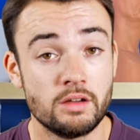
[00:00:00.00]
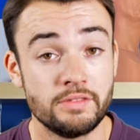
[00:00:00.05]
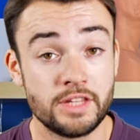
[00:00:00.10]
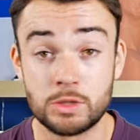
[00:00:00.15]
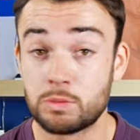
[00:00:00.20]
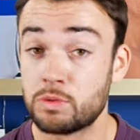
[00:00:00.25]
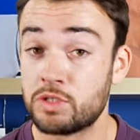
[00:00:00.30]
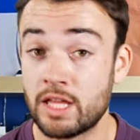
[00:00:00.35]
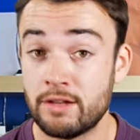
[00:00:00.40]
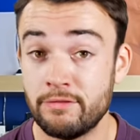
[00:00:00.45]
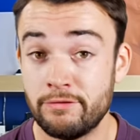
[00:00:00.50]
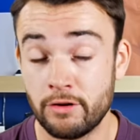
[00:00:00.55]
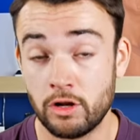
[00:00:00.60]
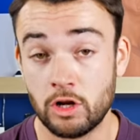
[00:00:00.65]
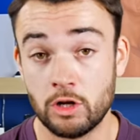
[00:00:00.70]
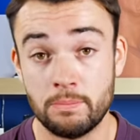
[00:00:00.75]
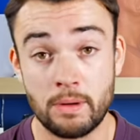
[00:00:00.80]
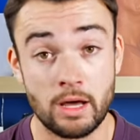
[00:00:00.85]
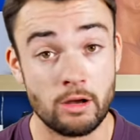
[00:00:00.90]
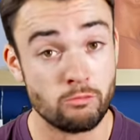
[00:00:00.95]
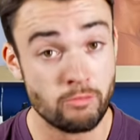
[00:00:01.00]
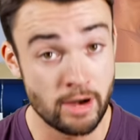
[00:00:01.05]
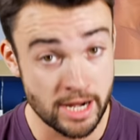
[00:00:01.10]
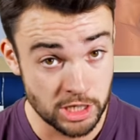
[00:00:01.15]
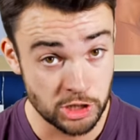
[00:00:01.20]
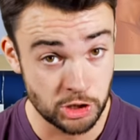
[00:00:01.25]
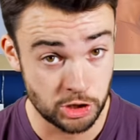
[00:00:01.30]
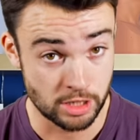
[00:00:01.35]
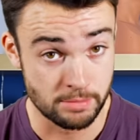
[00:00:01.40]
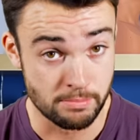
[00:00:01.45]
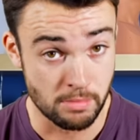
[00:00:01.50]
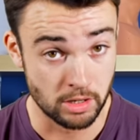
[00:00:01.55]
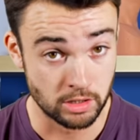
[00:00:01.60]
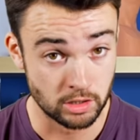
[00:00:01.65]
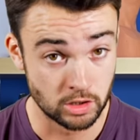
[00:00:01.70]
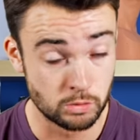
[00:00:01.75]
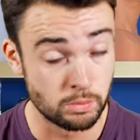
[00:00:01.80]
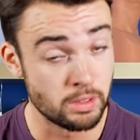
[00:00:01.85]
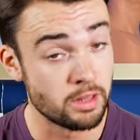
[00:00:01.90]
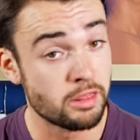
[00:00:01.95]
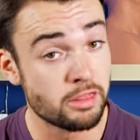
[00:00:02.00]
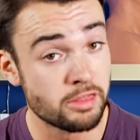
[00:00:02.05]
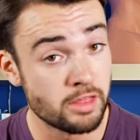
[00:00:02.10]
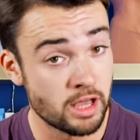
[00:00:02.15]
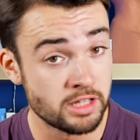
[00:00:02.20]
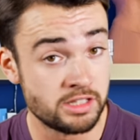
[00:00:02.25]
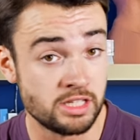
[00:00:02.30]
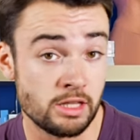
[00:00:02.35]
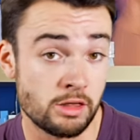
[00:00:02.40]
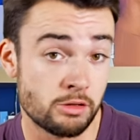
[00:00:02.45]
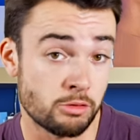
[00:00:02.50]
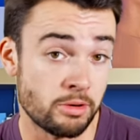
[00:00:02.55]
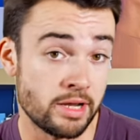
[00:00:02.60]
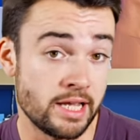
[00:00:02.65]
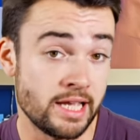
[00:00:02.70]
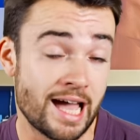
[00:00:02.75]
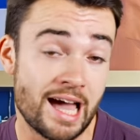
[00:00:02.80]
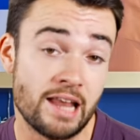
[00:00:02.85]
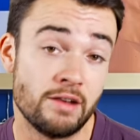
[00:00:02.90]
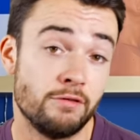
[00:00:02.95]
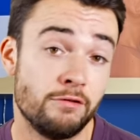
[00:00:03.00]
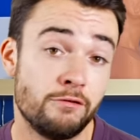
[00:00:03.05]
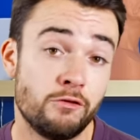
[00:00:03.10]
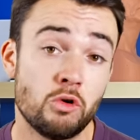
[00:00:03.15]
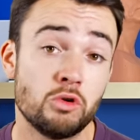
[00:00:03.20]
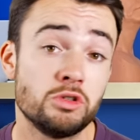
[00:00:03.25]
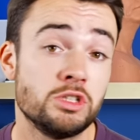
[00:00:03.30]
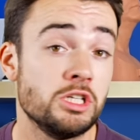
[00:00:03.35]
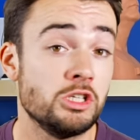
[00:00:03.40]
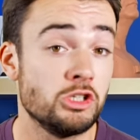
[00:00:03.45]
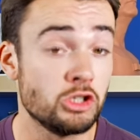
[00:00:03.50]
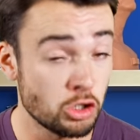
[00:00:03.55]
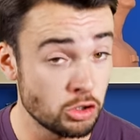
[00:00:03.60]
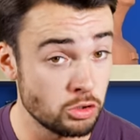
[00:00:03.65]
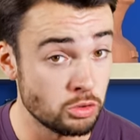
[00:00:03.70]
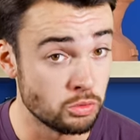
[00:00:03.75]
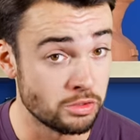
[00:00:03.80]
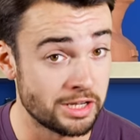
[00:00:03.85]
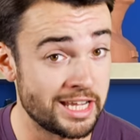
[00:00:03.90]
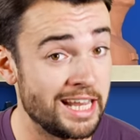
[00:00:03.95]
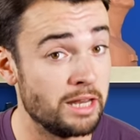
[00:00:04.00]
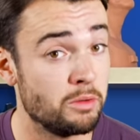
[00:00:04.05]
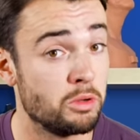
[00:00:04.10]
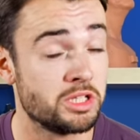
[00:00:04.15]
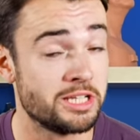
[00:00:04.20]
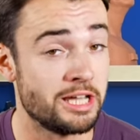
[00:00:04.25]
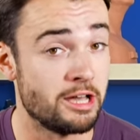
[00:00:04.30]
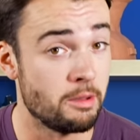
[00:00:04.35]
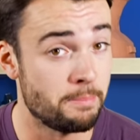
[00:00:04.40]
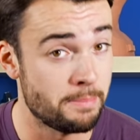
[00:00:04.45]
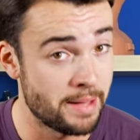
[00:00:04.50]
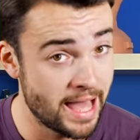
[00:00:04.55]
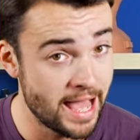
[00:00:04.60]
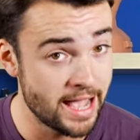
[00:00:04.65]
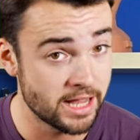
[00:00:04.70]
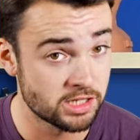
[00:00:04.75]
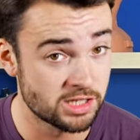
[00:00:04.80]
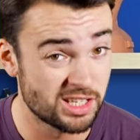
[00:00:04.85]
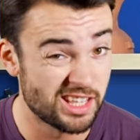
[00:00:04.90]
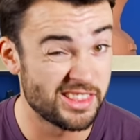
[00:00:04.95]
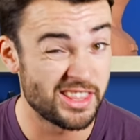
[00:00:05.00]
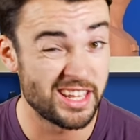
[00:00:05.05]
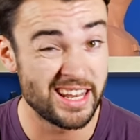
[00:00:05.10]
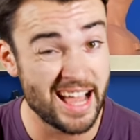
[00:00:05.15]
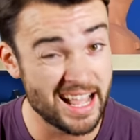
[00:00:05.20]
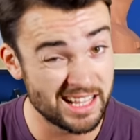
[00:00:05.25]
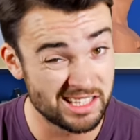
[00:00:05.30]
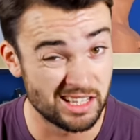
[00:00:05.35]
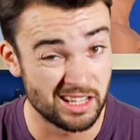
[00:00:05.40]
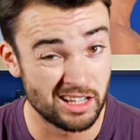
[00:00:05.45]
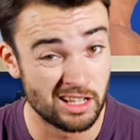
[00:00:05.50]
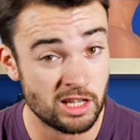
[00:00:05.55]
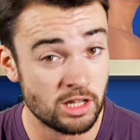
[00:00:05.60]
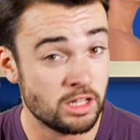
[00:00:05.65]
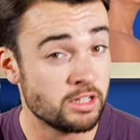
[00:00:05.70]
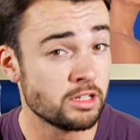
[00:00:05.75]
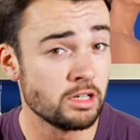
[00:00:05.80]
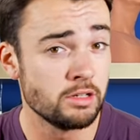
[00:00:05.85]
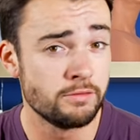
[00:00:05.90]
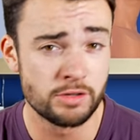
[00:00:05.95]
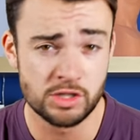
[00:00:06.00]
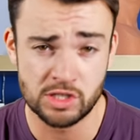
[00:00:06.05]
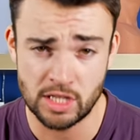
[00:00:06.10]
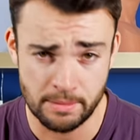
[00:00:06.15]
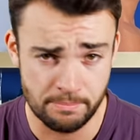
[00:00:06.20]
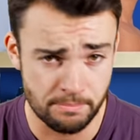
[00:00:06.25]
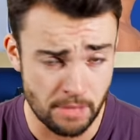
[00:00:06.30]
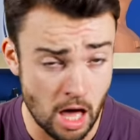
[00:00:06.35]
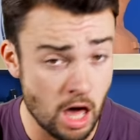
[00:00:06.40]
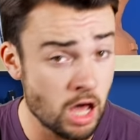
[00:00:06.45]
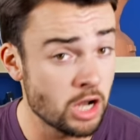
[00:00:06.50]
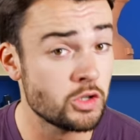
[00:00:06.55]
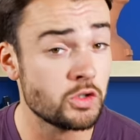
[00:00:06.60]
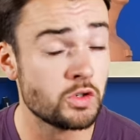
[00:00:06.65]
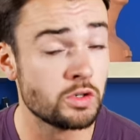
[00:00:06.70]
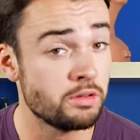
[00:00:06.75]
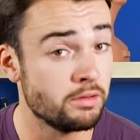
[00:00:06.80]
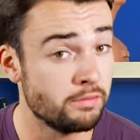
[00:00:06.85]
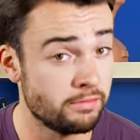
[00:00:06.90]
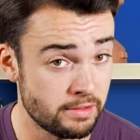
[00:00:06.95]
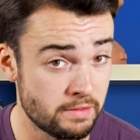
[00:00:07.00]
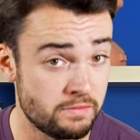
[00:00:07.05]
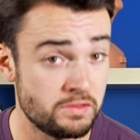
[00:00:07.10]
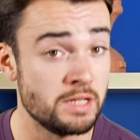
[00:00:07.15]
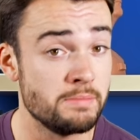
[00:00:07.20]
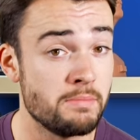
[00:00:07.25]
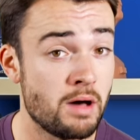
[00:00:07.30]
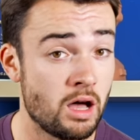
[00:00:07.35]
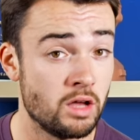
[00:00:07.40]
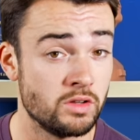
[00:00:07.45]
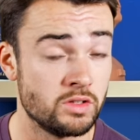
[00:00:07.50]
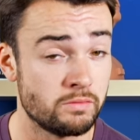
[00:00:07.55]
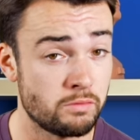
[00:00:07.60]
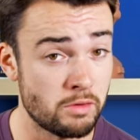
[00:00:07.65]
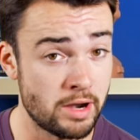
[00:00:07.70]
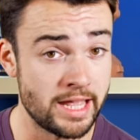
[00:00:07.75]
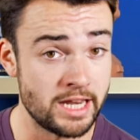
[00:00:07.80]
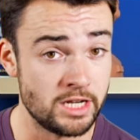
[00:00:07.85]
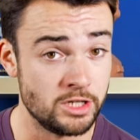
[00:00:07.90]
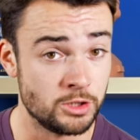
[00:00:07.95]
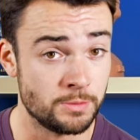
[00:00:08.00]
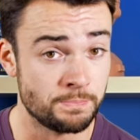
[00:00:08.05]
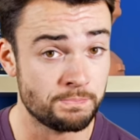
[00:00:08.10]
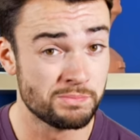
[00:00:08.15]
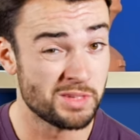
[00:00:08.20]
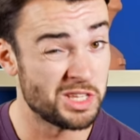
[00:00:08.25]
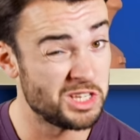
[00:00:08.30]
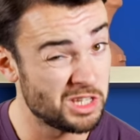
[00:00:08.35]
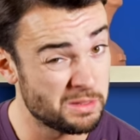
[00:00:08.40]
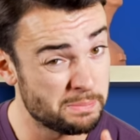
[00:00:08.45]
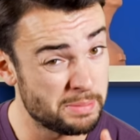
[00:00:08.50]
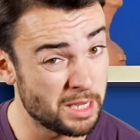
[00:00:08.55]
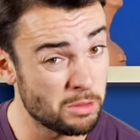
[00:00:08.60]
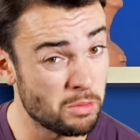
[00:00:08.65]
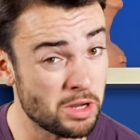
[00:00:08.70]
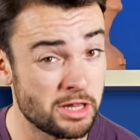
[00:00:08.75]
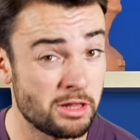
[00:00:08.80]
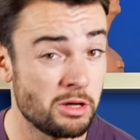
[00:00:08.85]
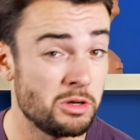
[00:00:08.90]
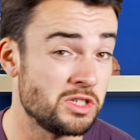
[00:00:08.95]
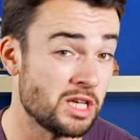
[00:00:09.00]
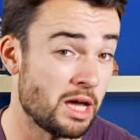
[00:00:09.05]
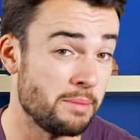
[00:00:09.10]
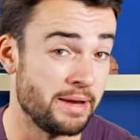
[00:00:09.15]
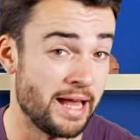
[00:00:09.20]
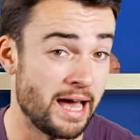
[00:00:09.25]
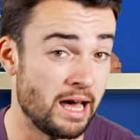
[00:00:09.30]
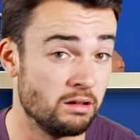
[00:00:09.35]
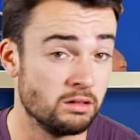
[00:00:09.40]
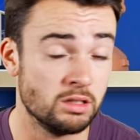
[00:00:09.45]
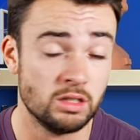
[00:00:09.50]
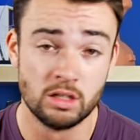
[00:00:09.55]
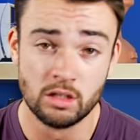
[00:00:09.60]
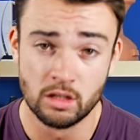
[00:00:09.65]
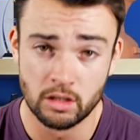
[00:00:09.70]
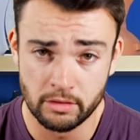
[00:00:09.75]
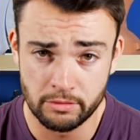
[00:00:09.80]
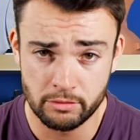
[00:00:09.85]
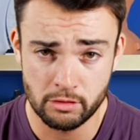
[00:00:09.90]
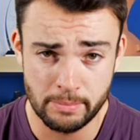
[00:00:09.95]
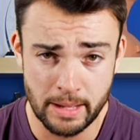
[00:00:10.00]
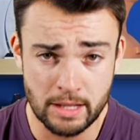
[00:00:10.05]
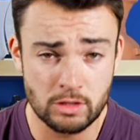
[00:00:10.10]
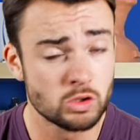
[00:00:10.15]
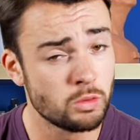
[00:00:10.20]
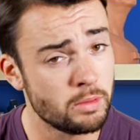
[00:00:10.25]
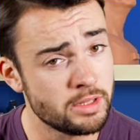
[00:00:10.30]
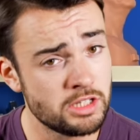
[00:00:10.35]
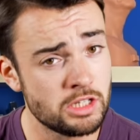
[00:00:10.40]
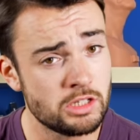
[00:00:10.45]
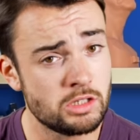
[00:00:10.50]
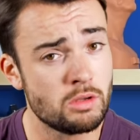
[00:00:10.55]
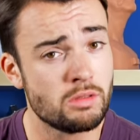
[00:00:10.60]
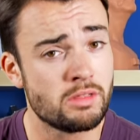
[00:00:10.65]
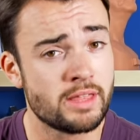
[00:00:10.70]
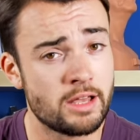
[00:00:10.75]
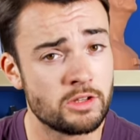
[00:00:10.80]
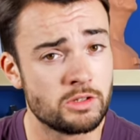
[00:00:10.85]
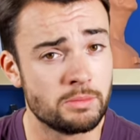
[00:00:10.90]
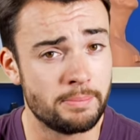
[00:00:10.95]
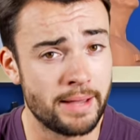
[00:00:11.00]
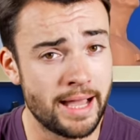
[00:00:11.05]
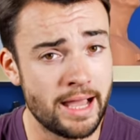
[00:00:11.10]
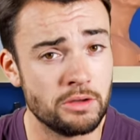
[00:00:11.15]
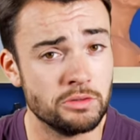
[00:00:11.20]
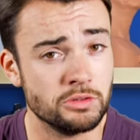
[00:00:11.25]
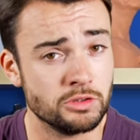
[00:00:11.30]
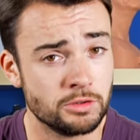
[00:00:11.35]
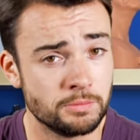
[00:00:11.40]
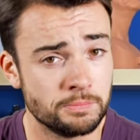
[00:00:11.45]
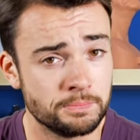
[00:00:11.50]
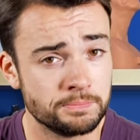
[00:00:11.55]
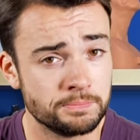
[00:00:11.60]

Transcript: This was then followed by rangier models with 33 and 42 kilowatt hour packs, the latter good for some 150 miles of range. And you can pick one of those up now for about £22,000.